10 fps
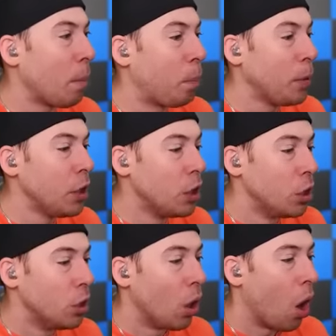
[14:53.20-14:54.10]
to
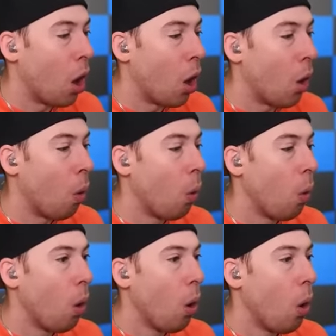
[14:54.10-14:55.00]
blue. Oh,
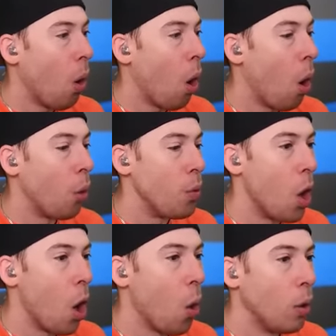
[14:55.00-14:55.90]
oh
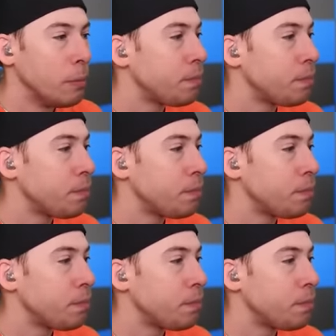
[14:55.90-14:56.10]
no.